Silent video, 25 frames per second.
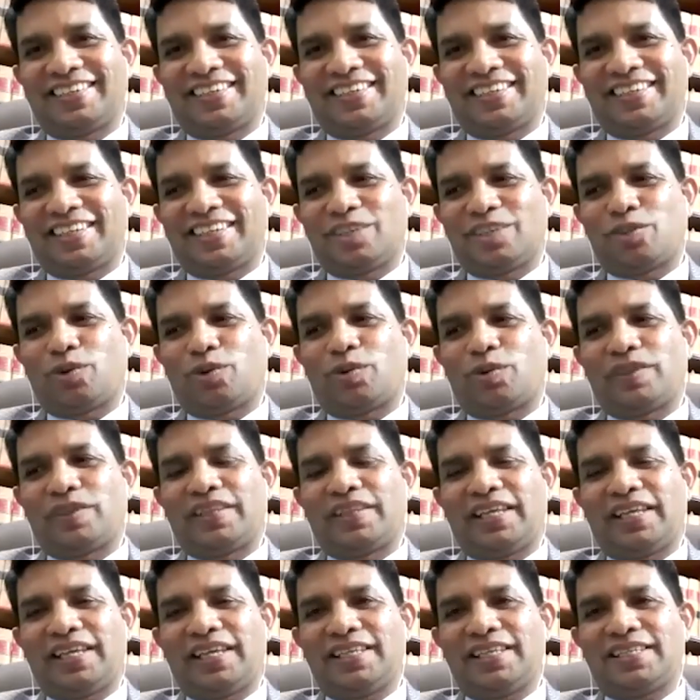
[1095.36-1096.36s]
So
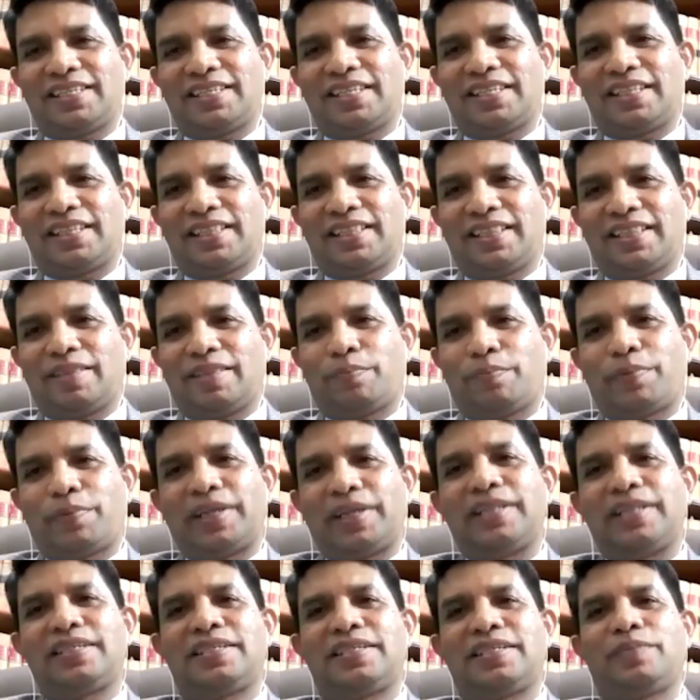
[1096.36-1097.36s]
these
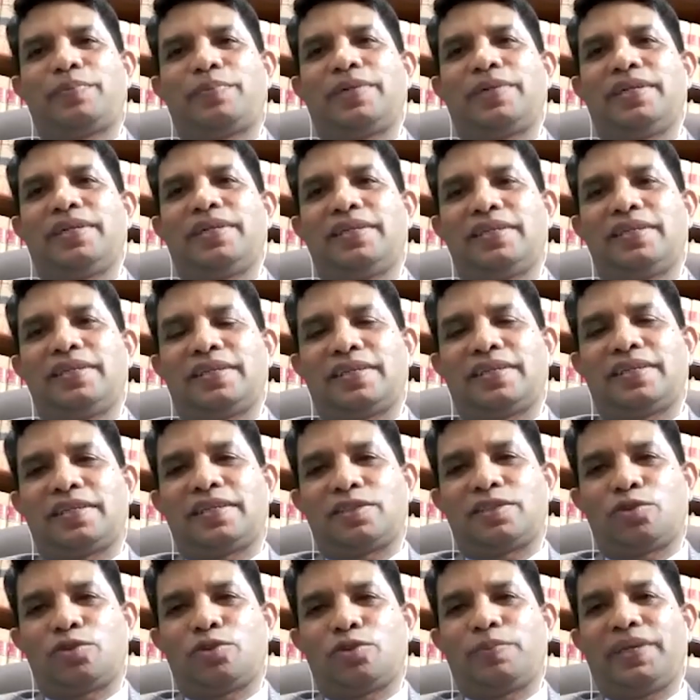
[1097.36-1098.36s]

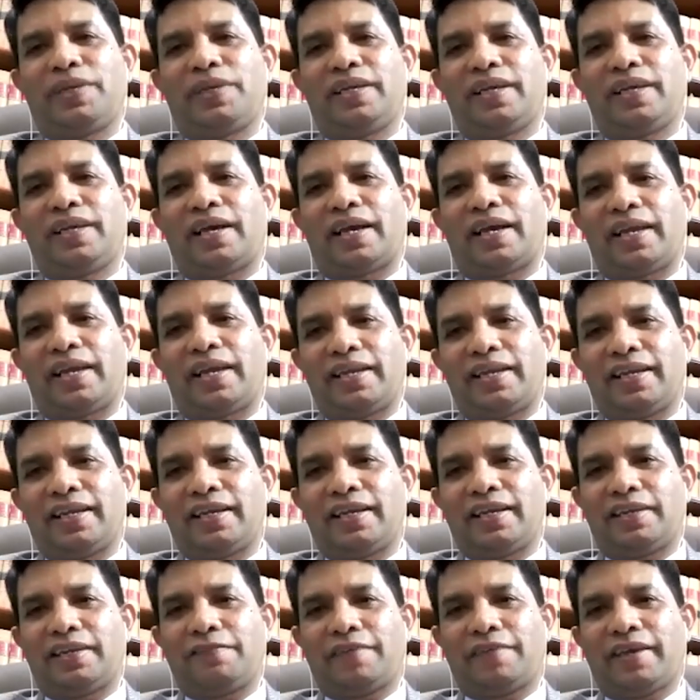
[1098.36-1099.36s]
principles to be
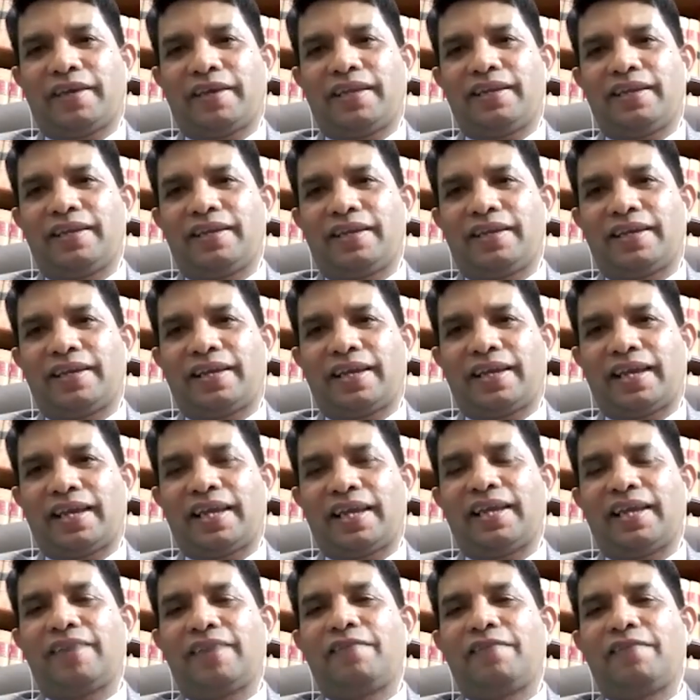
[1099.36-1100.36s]
identified
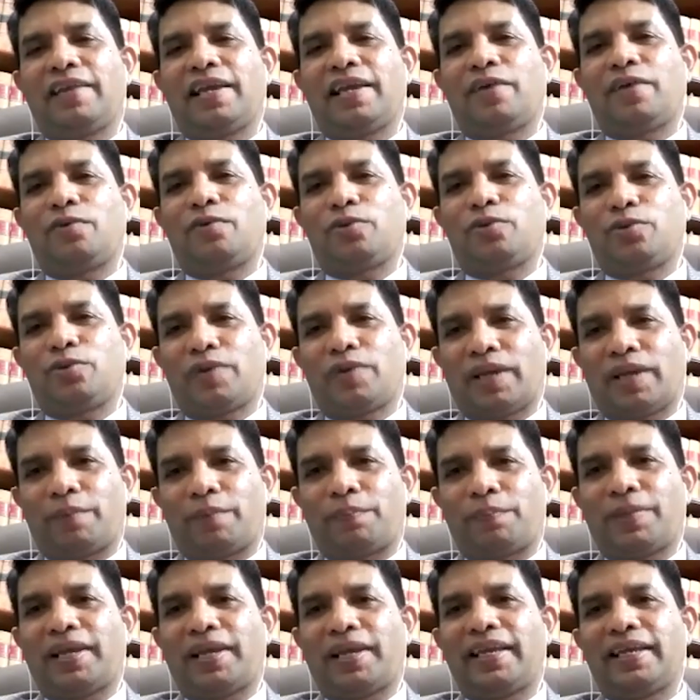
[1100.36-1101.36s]
and we'll have to
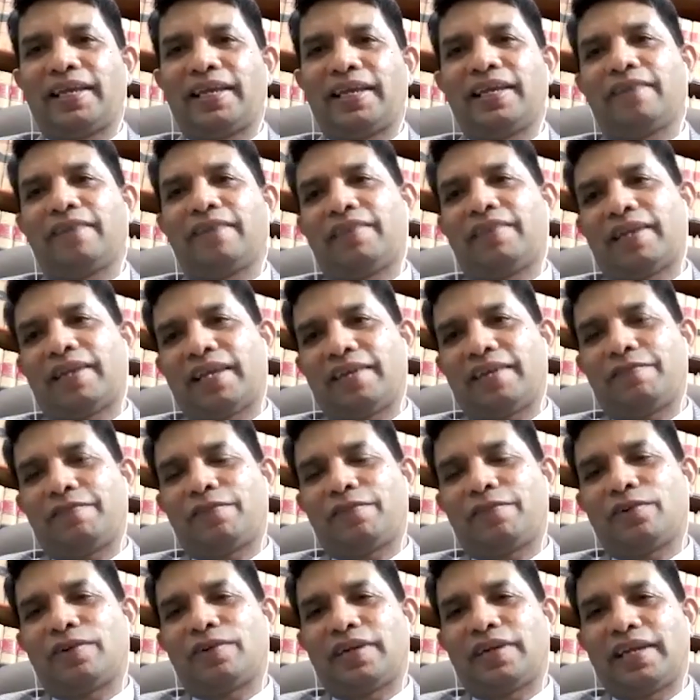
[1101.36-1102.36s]
apply in our life,
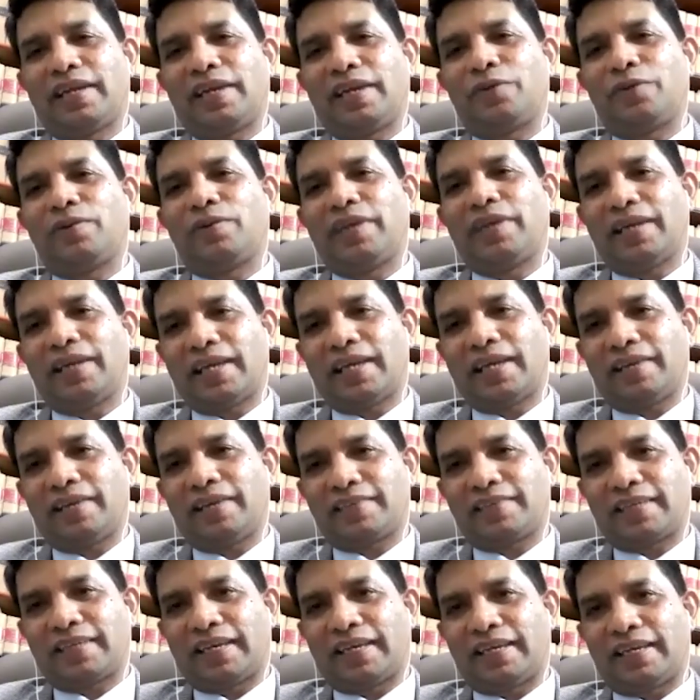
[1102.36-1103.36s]
to day-to-day
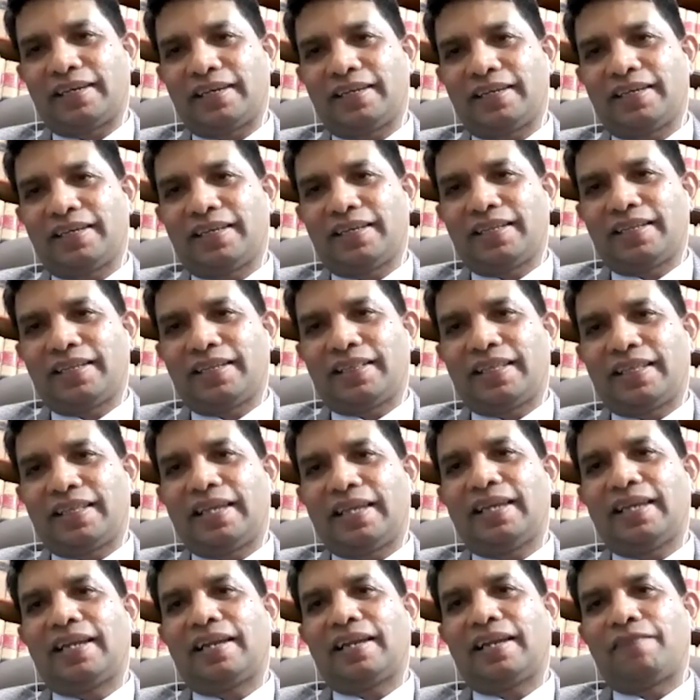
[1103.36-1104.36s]
lifestyle,
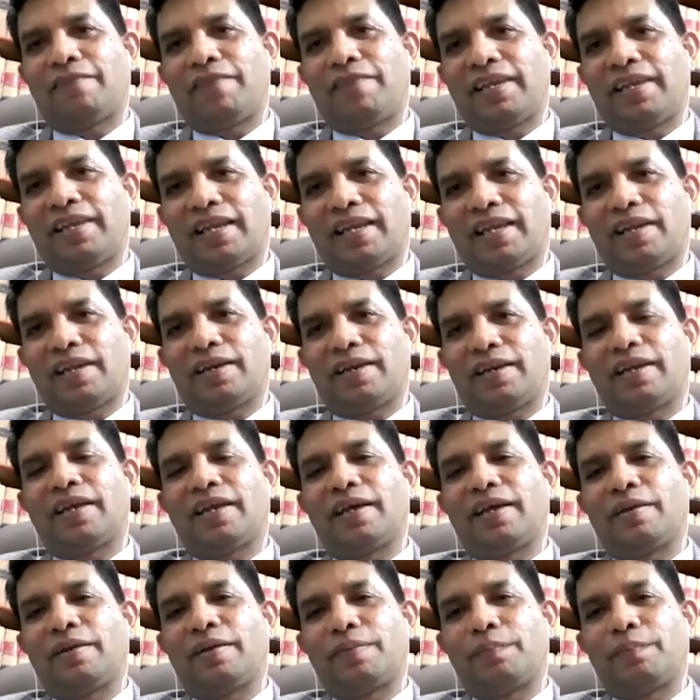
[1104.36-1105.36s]
then we can
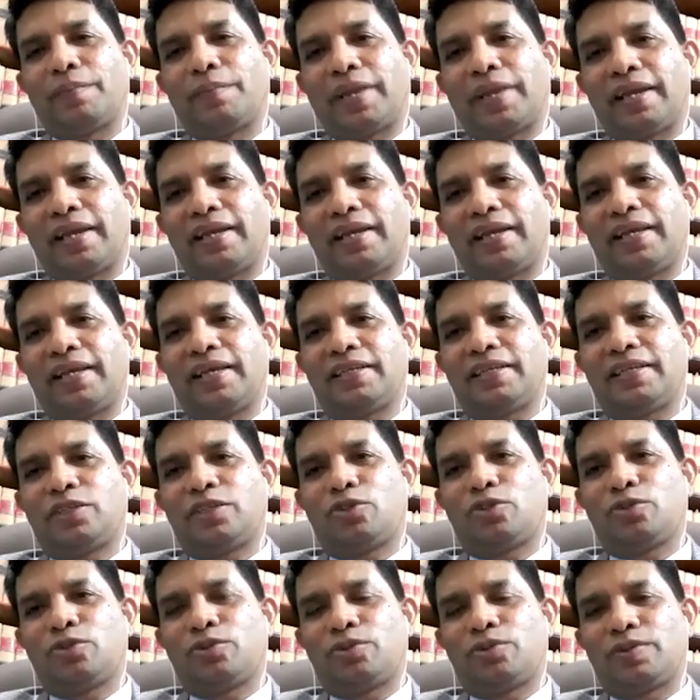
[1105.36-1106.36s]
manage
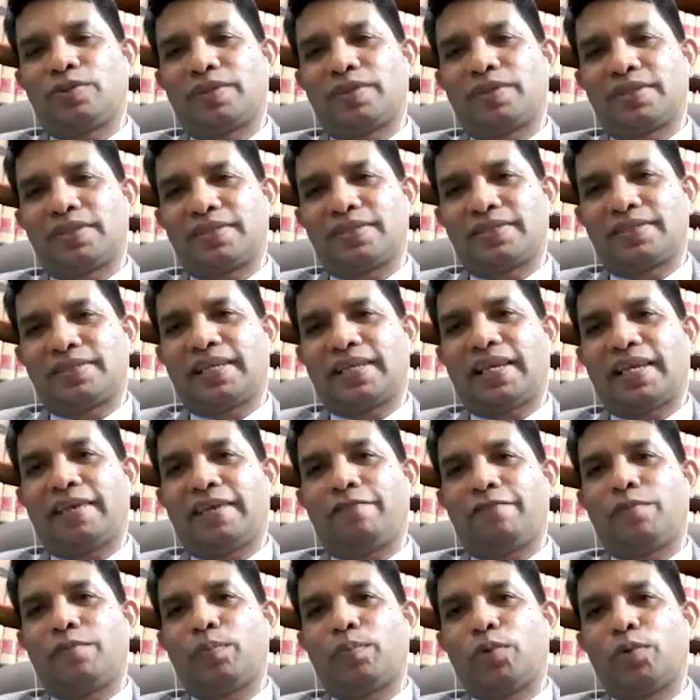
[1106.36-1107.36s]
to
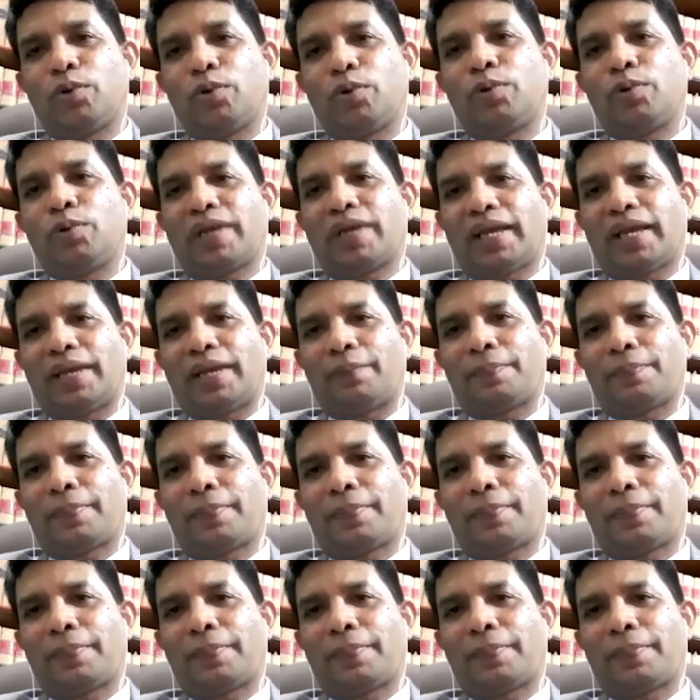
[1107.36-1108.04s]
save more time